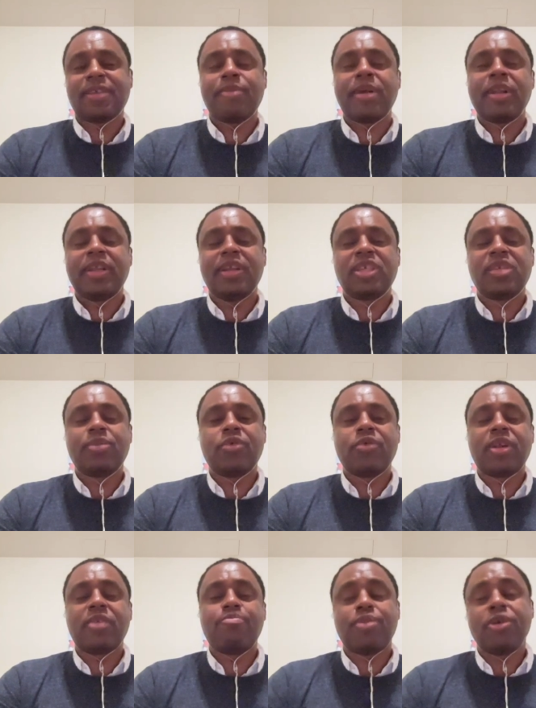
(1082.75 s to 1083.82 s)
a penniless
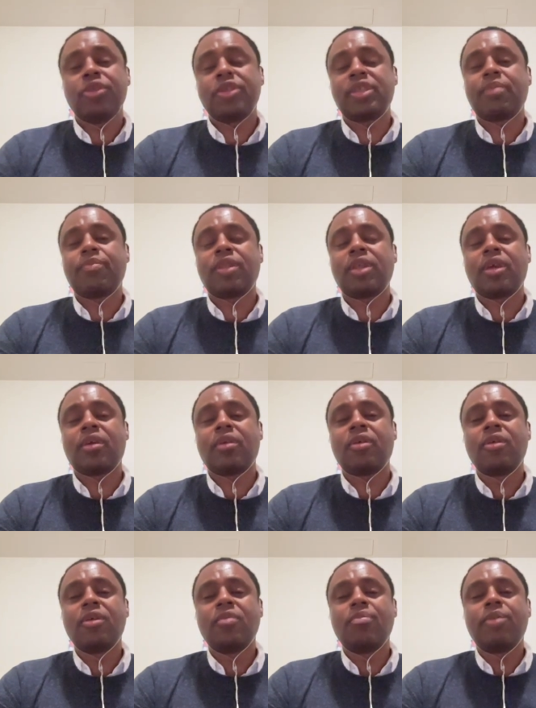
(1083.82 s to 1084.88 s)
immigrant and built something,
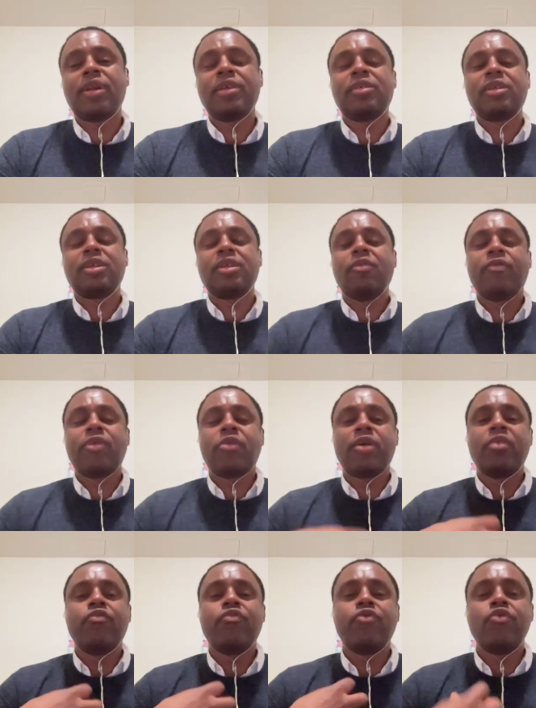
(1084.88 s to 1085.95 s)
but is still
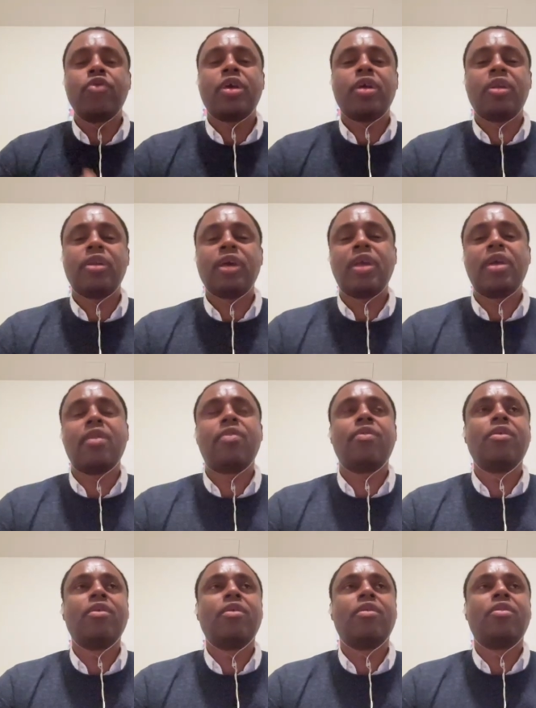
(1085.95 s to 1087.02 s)
very rooted in
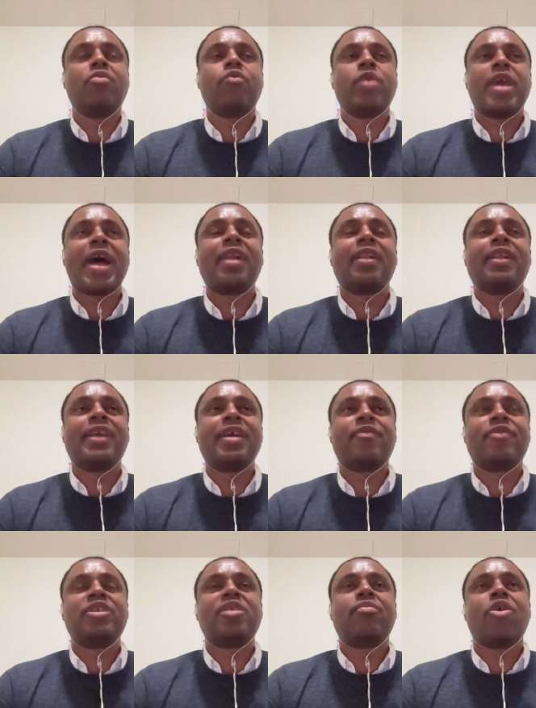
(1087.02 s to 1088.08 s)
the reality of
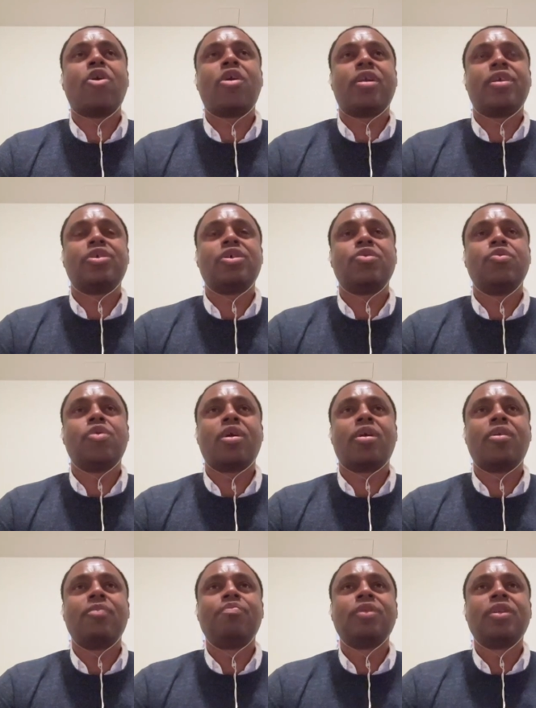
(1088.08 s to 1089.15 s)
some artists who are
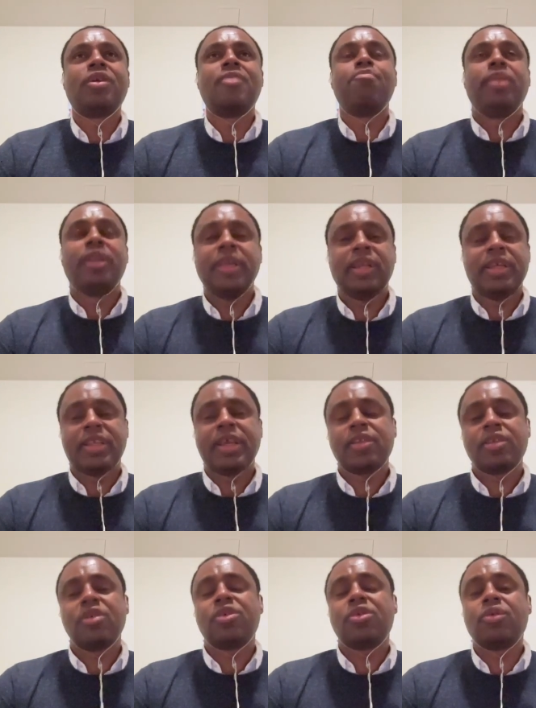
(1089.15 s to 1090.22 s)
completely
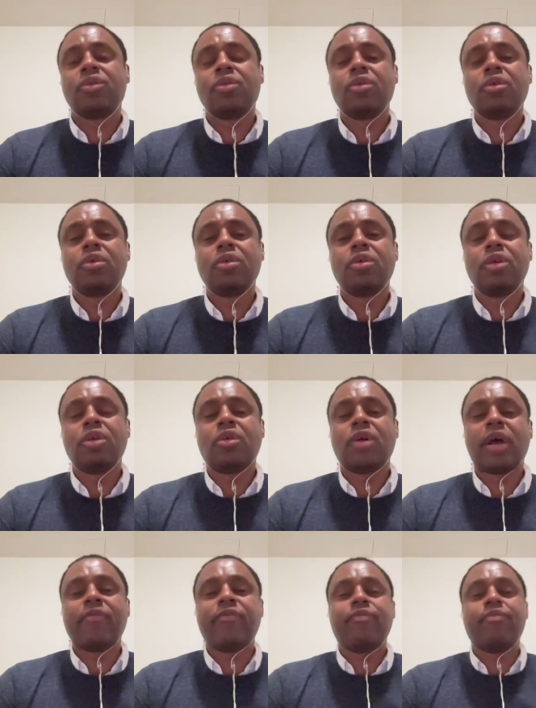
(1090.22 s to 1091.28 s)
destitute.
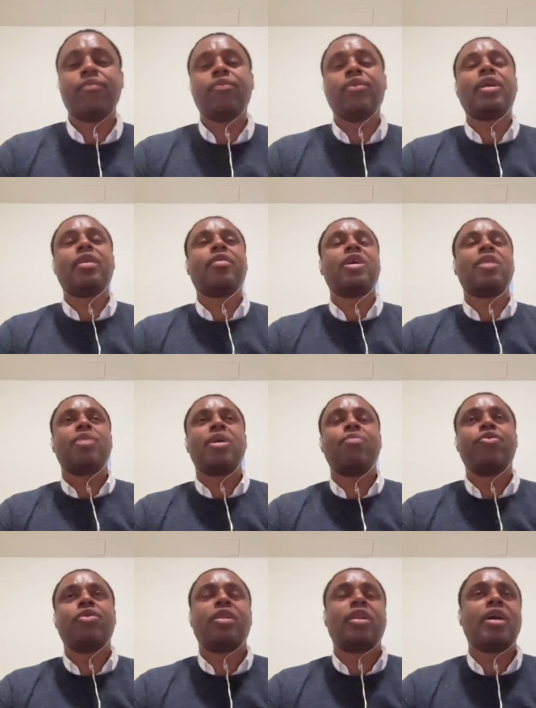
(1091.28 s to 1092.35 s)
I've kind of come up
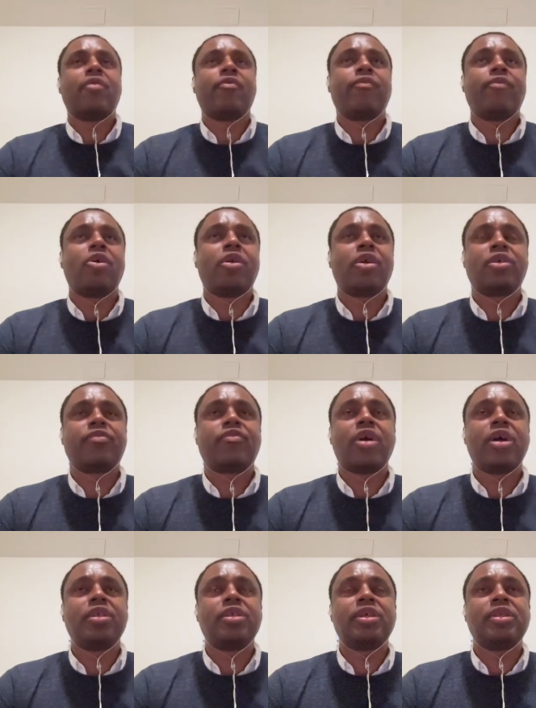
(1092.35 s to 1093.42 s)
with a lot of artist
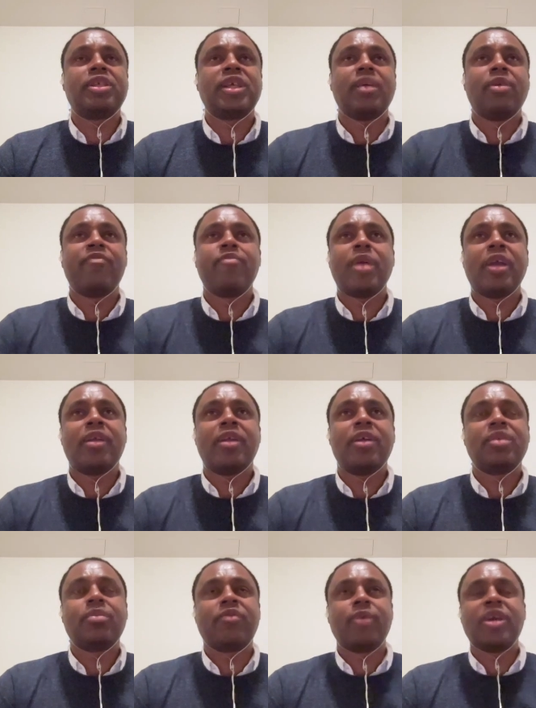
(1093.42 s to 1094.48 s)
friends, and some have made it,
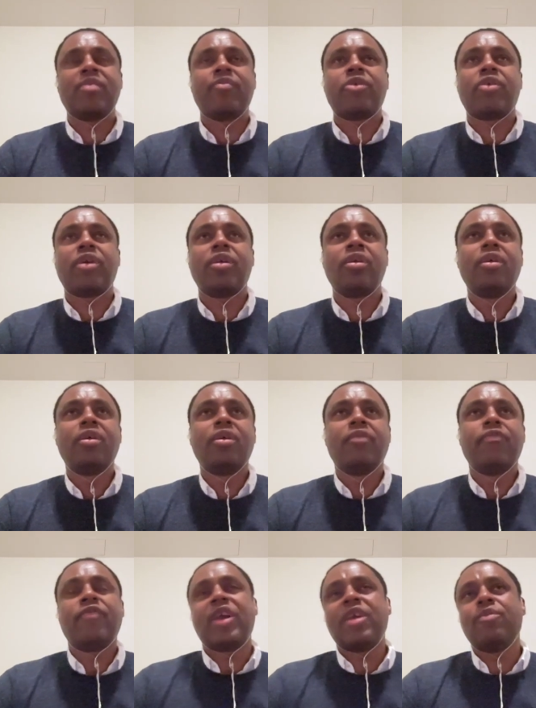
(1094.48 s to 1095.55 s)
some have become very
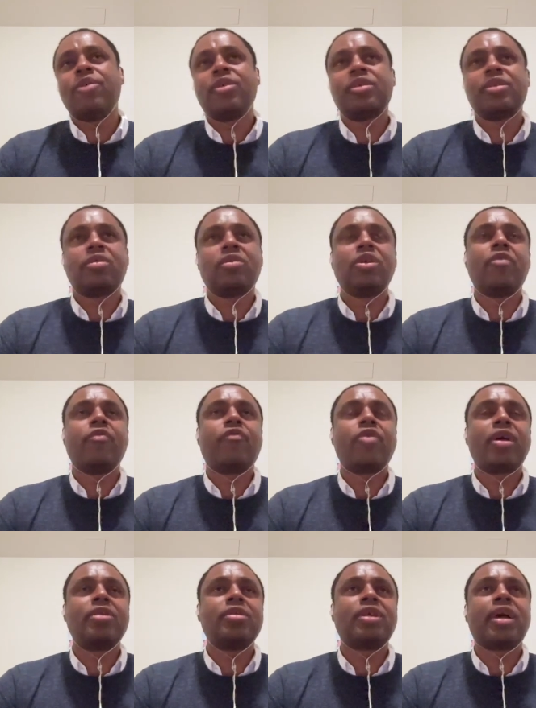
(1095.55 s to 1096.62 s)
famous.
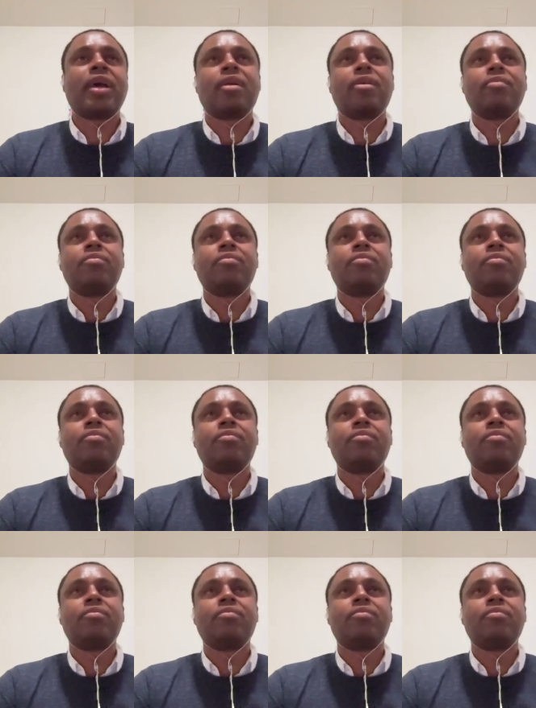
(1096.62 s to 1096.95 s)
Friends like